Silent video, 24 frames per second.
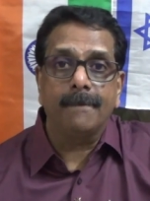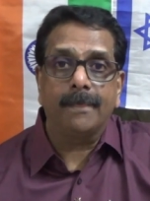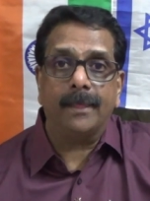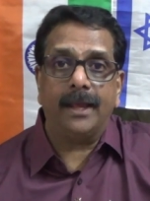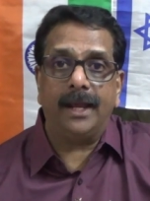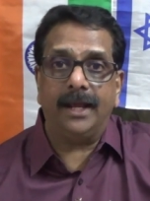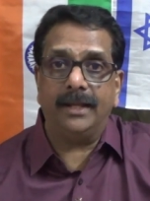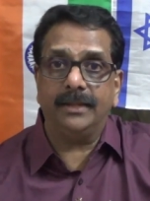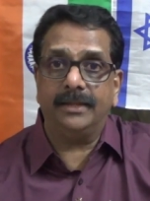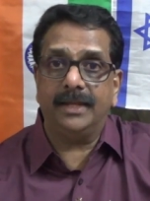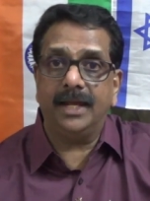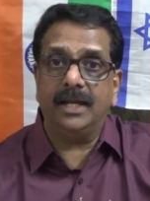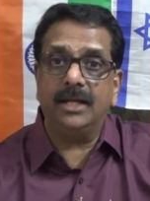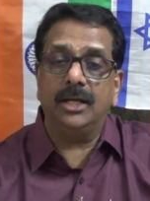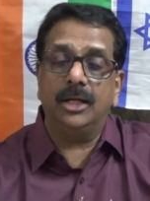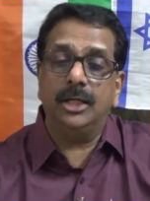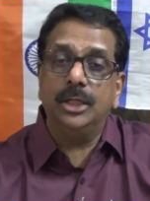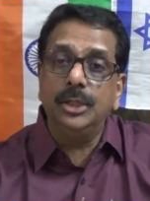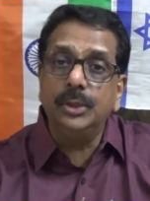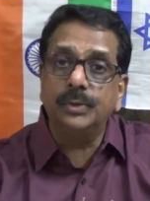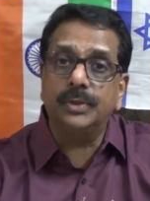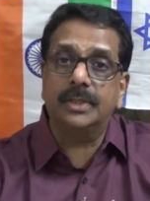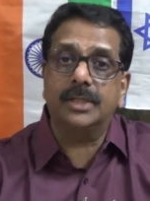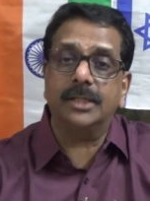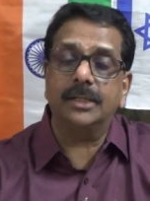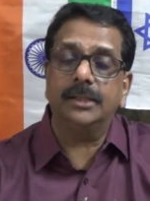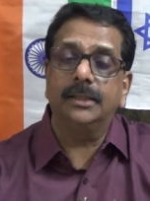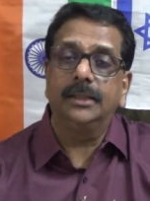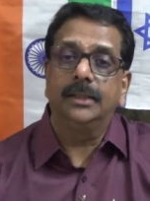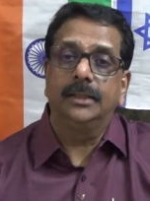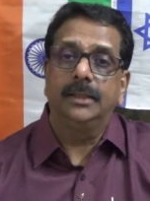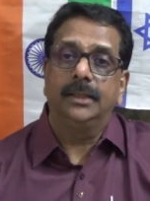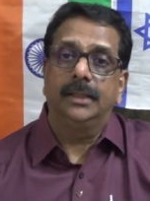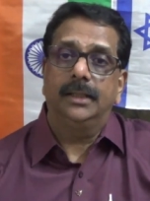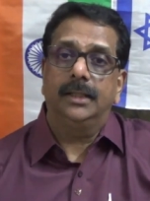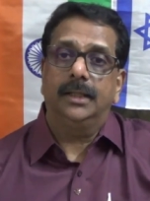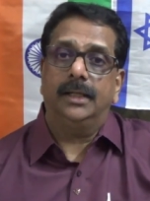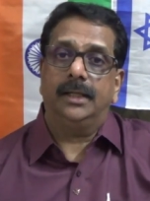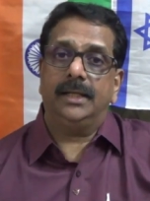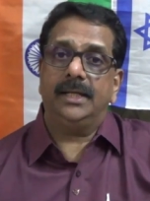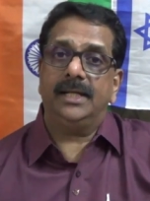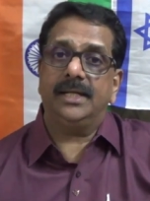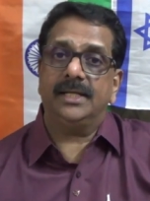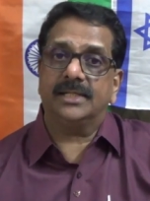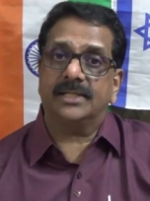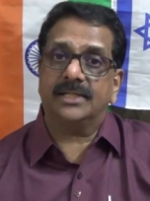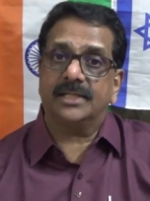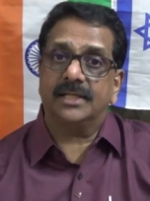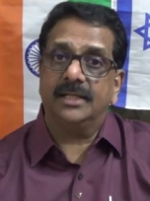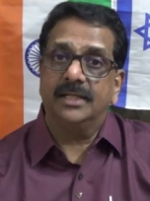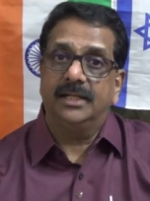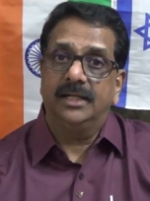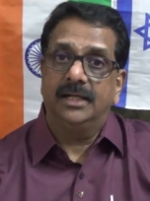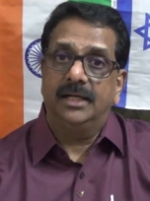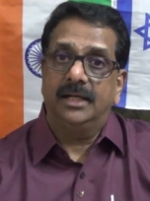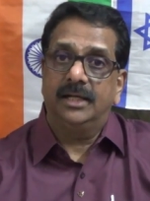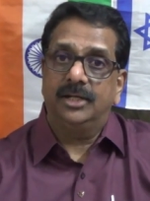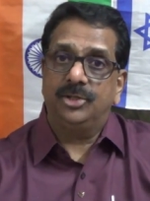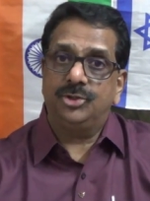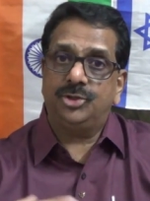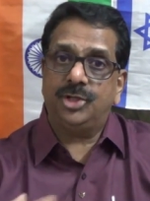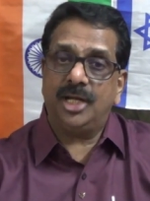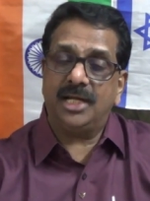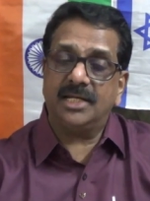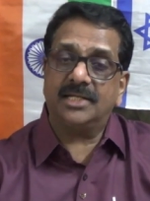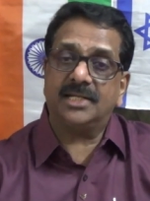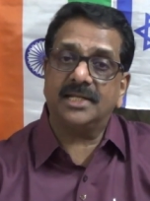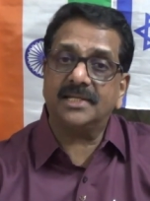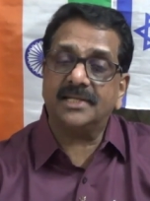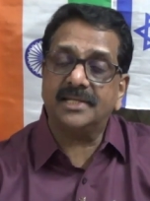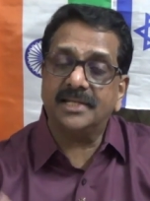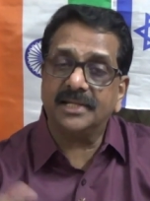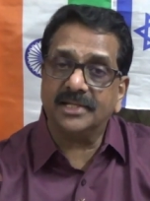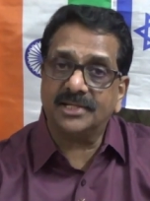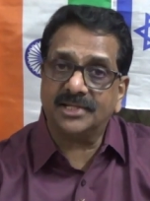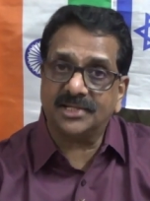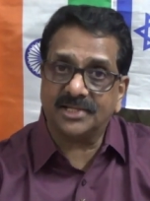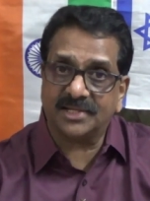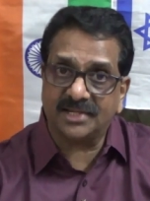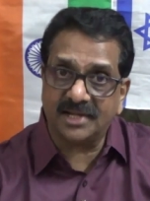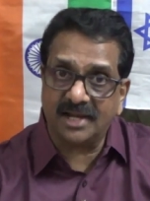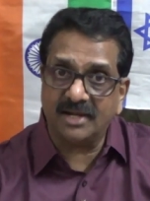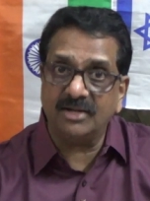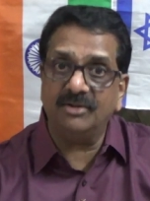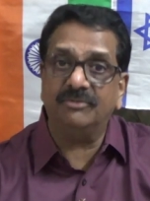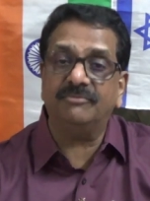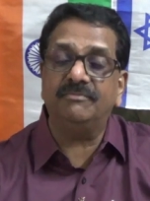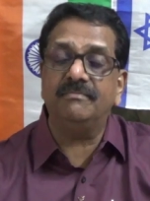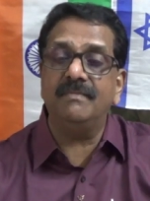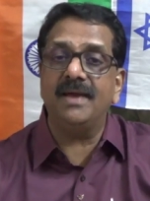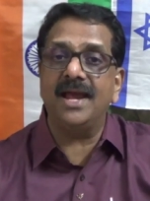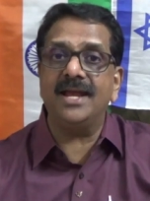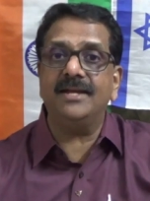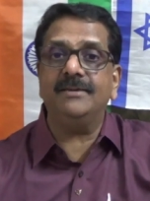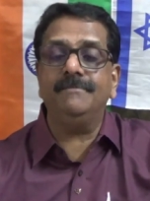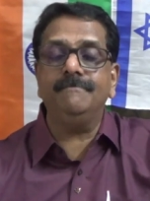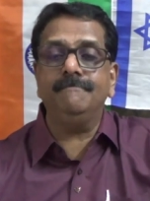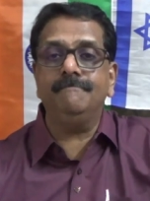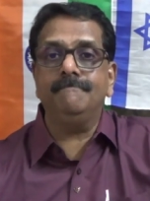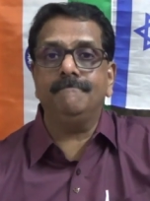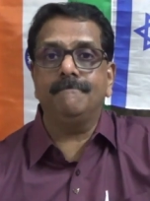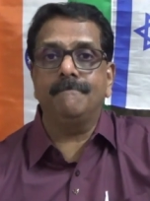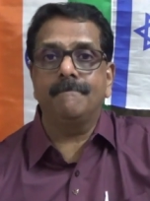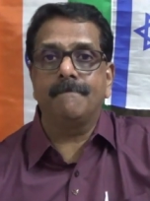And then Luke is Jesus, the Son of Man.